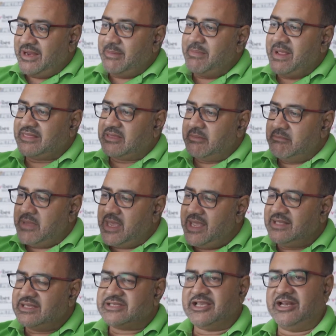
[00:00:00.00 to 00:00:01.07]
and make the
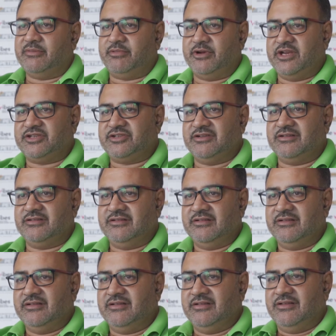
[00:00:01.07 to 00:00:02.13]
main celebration
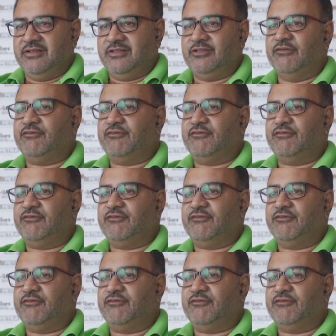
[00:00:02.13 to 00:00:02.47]
the